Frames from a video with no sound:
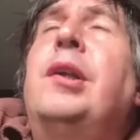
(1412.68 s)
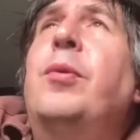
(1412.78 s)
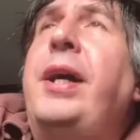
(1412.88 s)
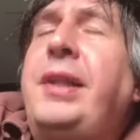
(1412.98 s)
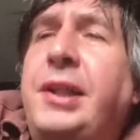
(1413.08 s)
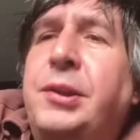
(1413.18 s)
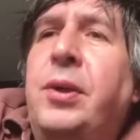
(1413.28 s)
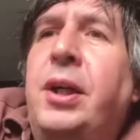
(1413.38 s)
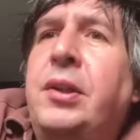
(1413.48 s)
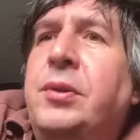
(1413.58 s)
way things
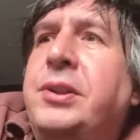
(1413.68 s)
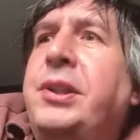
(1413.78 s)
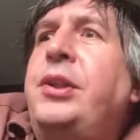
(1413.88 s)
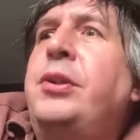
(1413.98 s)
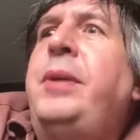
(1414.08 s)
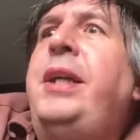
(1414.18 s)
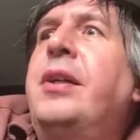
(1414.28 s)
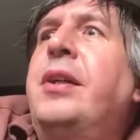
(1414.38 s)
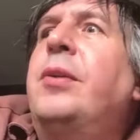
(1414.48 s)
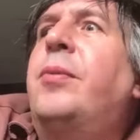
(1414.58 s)
work on social
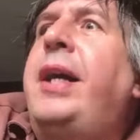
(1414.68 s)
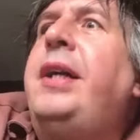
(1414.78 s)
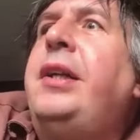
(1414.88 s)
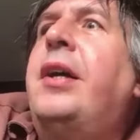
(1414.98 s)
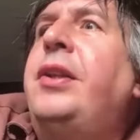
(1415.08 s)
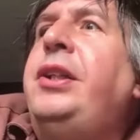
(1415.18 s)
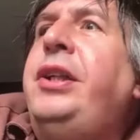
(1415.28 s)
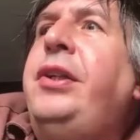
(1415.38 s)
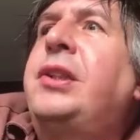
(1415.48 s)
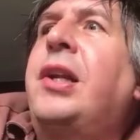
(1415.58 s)
media and the way, the
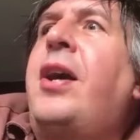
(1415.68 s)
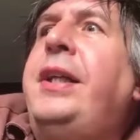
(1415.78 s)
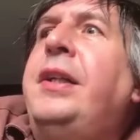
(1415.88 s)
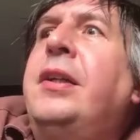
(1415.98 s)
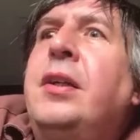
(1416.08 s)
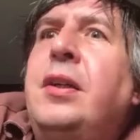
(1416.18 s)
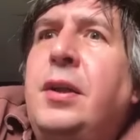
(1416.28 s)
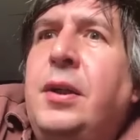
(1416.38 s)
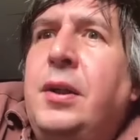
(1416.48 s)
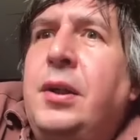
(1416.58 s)
newsline
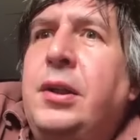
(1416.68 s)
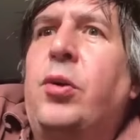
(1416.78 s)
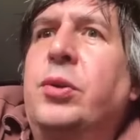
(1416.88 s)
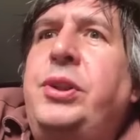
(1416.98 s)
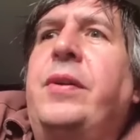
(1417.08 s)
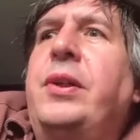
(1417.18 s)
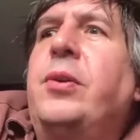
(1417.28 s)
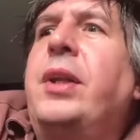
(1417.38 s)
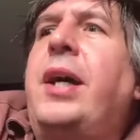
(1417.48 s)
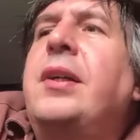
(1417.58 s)
culture and
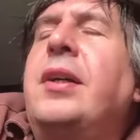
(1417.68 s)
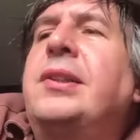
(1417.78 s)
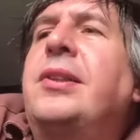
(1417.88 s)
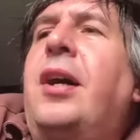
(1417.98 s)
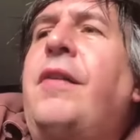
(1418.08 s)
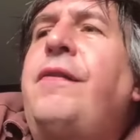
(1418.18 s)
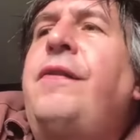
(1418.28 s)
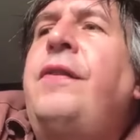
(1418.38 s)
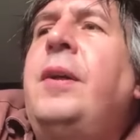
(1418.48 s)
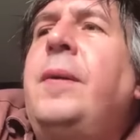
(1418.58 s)
all that kind of
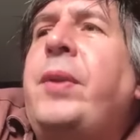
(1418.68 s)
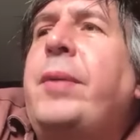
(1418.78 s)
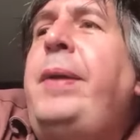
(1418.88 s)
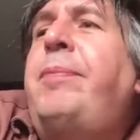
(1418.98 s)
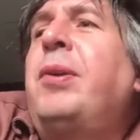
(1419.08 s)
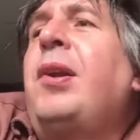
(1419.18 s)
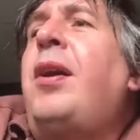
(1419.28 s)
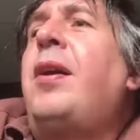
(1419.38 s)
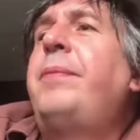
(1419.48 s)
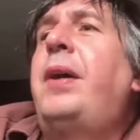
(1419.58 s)
stuff, people
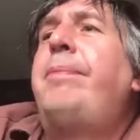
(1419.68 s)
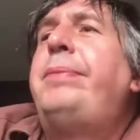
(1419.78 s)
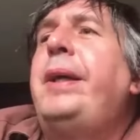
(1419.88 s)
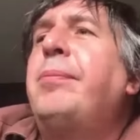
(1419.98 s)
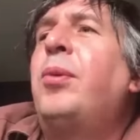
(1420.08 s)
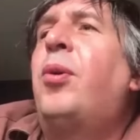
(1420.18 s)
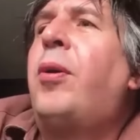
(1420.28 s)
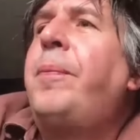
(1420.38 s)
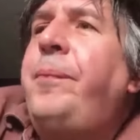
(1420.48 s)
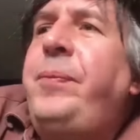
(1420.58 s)
are a bit
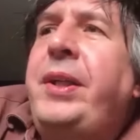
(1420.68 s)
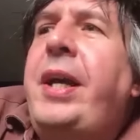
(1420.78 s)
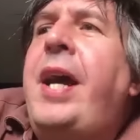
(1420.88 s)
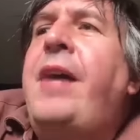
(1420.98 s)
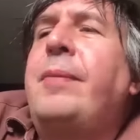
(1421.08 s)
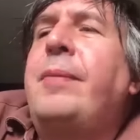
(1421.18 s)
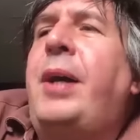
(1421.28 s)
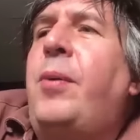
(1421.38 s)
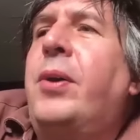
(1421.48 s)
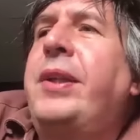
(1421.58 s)
more careful
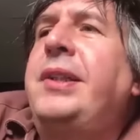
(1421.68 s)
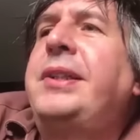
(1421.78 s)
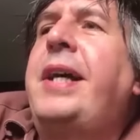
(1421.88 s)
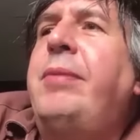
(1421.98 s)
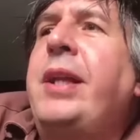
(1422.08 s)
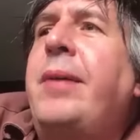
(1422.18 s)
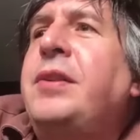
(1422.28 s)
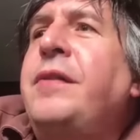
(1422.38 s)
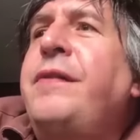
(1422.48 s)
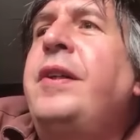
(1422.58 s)
about what they say. But that
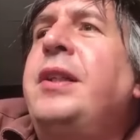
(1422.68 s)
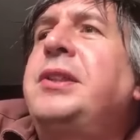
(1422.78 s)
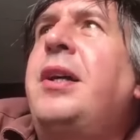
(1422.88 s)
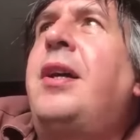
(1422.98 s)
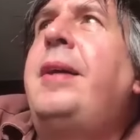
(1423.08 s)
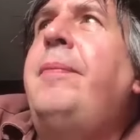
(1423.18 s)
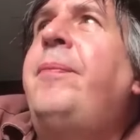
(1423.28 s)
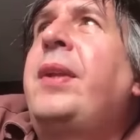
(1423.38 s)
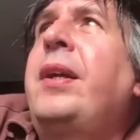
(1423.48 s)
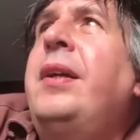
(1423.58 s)
was the first
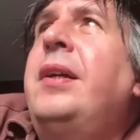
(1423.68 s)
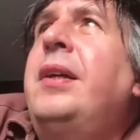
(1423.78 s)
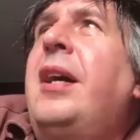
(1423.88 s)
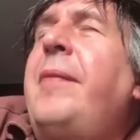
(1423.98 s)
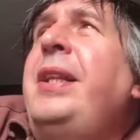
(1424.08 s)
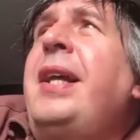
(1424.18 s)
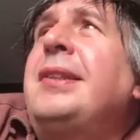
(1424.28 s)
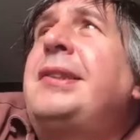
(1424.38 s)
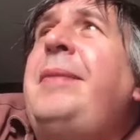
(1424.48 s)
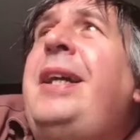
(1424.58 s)
time. I mean,
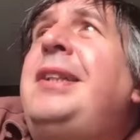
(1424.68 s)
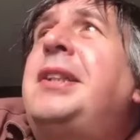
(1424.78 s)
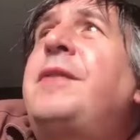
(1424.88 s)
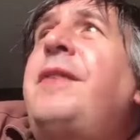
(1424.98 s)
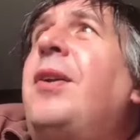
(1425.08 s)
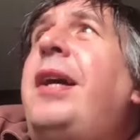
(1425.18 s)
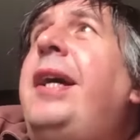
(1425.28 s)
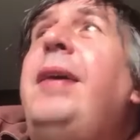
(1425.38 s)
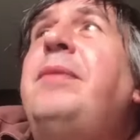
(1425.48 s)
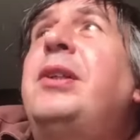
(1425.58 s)
that to me just felt
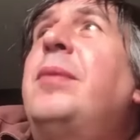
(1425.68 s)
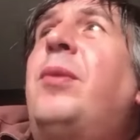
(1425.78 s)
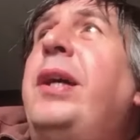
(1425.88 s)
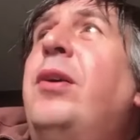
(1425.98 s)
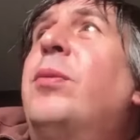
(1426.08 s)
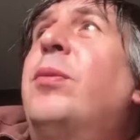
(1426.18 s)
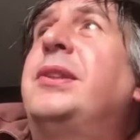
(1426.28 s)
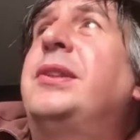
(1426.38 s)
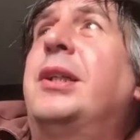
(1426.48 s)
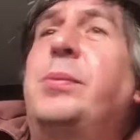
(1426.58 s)
like him doing what he
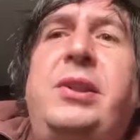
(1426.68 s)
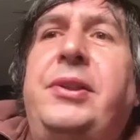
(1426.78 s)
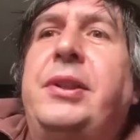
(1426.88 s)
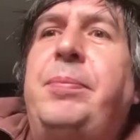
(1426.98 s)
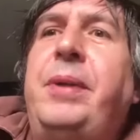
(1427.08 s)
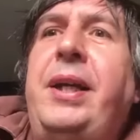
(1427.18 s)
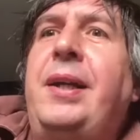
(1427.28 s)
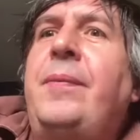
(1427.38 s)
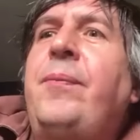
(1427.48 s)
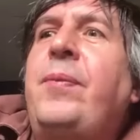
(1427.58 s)
always does, which is just
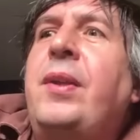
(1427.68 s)
being